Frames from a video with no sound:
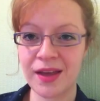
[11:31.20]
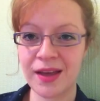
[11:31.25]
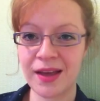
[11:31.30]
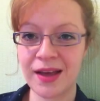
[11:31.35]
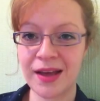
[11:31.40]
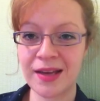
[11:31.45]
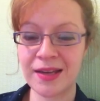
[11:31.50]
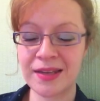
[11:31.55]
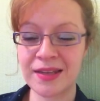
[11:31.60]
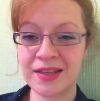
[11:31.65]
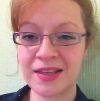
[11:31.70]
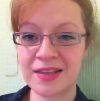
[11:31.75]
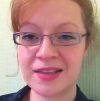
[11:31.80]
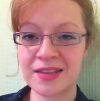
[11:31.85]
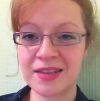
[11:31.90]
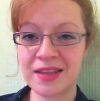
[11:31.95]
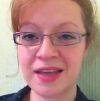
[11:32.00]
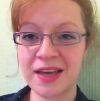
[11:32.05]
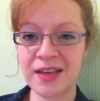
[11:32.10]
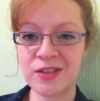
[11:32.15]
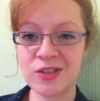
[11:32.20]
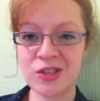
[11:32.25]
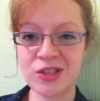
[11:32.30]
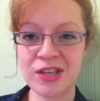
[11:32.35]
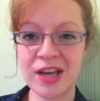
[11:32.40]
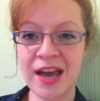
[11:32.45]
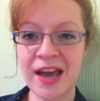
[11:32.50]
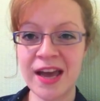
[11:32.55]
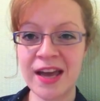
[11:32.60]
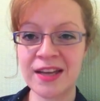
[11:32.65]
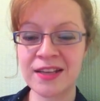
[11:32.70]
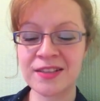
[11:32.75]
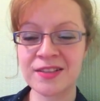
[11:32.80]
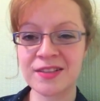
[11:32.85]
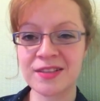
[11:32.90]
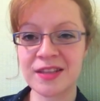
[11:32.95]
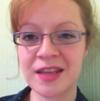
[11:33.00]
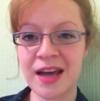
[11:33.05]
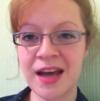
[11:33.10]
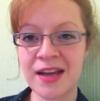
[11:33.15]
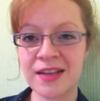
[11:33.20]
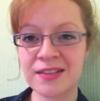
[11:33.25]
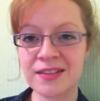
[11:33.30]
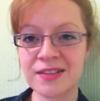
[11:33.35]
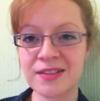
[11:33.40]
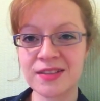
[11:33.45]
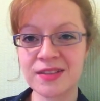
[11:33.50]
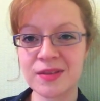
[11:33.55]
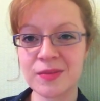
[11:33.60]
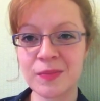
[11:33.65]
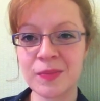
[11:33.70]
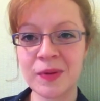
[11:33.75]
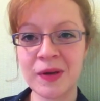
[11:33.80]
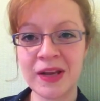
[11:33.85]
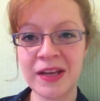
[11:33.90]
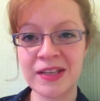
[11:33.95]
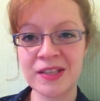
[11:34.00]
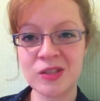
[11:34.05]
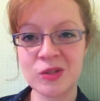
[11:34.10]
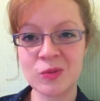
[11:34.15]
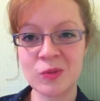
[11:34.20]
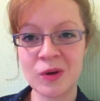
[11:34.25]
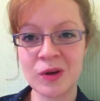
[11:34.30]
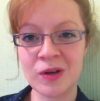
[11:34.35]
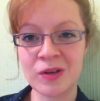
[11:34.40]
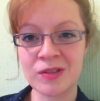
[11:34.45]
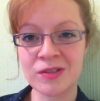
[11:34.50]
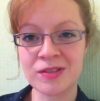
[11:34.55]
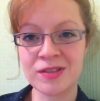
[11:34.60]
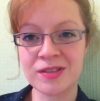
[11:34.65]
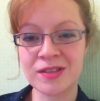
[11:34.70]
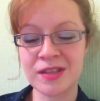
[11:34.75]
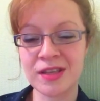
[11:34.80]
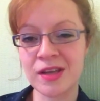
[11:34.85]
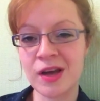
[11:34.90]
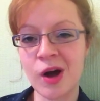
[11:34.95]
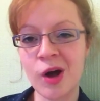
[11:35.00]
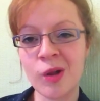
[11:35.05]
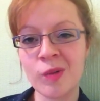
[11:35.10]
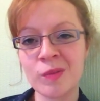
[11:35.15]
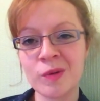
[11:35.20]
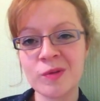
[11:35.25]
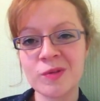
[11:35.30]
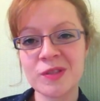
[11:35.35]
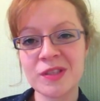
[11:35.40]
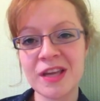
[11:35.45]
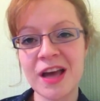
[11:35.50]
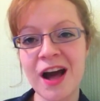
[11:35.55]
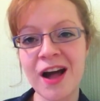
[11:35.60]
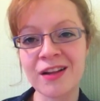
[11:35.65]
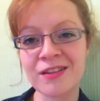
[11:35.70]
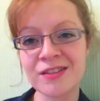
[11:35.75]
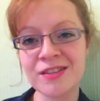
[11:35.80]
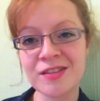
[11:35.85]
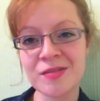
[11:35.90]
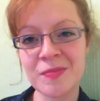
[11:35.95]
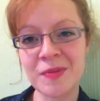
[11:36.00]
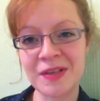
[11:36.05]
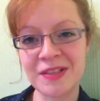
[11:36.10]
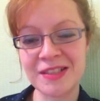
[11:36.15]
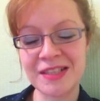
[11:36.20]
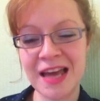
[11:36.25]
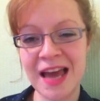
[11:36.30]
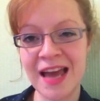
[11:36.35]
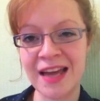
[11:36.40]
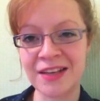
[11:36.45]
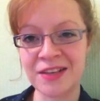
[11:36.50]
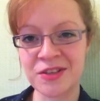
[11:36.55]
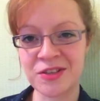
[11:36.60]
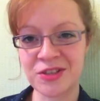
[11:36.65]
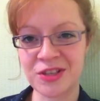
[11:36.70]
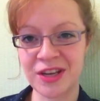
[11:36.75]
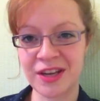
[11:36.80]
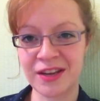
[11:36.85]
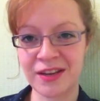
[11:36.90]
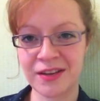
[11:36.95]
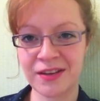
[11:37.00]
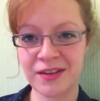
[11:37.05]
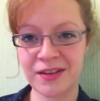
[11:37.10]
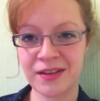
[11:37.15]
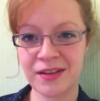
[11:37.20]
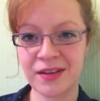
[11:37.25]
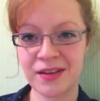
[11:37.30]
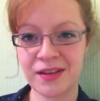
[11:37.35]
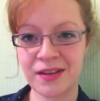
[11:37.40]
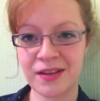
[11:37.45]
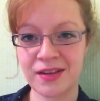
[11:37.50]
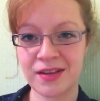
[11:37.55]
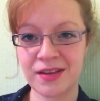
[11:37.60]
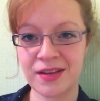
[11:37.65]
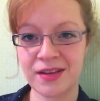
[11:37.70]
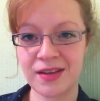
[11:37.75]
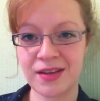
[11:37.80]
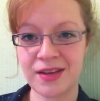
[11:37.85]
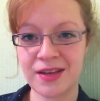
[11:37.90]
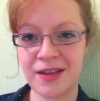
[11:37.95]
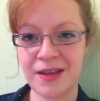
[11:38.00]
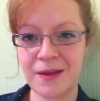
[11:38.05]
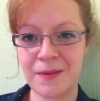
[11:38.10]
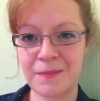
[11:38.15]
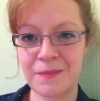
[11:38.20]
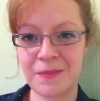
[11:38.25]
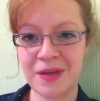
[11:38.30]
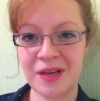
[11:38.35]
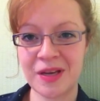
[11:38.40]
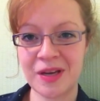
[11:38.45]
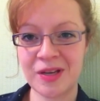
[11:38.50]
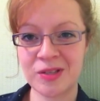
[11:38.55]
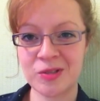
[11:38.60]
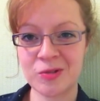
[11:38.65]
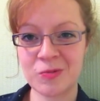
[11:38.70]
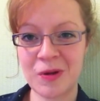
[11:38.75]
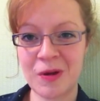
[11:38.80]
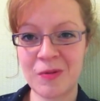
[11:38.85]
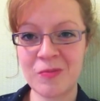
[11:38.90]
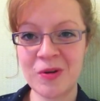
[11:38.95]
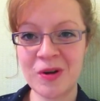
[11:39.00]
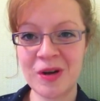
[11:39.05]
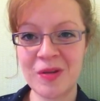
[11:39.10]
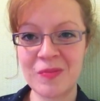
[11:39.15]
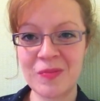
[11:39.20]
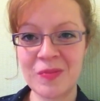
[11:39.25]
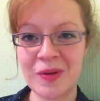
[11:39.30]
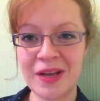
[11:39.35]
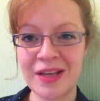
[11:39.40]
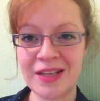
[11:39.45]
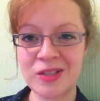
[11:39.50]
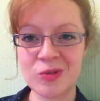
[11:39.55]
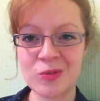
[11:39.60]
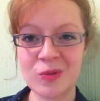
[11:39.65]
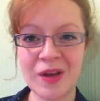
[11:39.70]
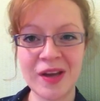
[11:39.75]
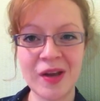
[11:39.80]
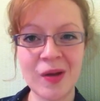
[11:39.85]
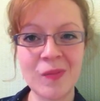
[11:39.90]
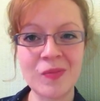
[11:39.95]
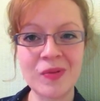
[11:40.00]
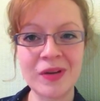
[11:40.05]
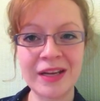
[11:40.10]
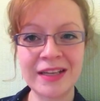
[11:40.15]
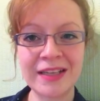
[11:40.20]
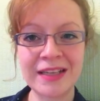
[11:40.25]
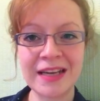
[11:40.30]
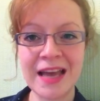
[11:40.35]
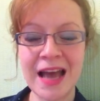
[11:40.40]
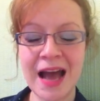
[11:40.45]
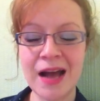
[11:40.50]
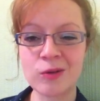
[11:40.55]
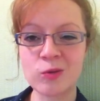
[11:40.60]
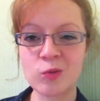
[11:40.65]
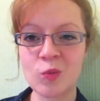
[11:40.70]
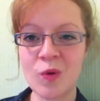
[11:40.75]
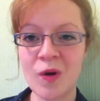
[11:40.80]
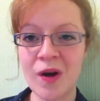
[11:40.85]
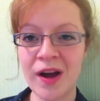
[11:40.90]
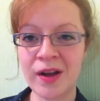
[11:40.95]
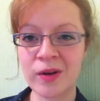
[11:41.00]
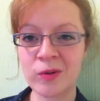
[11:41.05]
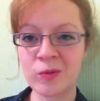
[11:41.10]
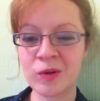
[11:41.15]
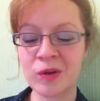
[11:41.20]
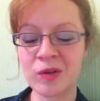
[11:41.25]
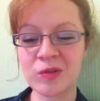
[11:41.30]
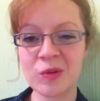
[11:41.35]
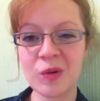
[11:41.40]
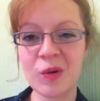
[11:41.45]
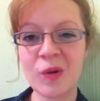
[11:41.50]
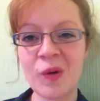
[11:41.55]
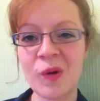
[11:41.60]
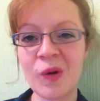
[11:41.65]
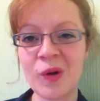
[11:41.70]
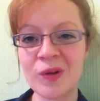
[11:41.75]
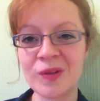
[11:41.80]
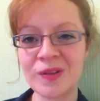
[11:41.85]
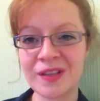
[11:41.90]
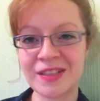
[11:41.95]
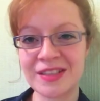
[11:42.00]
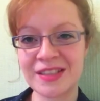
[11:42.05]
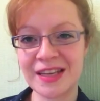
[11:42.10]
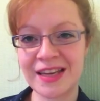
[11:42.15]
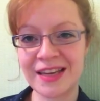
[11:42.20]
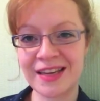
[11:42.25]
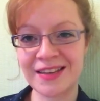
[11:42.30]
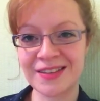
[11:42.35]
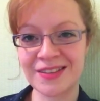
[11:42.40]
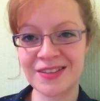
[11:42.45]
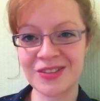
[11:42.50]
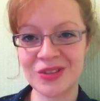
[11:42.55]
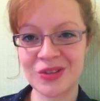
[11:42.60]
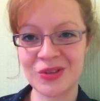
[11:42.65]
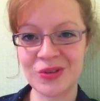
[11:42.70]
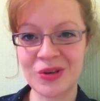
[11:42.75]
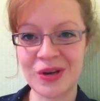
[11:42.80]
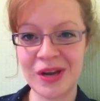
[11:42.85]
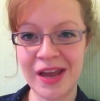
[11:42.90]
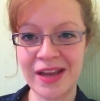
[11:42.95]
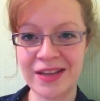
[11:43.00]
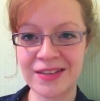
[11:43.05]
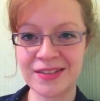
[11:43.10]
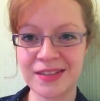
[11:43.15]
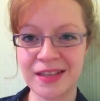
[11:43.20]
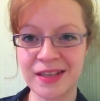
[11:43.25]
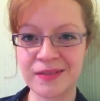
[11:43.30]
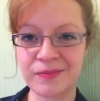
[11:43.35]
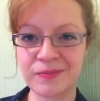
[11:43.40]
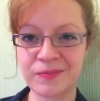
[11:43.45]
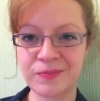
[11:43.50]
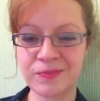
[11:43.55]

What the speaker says: And that they shared that bliss was almost the ultimate energy. Because when we're in bliss, we're completely at one with all that is the Creator.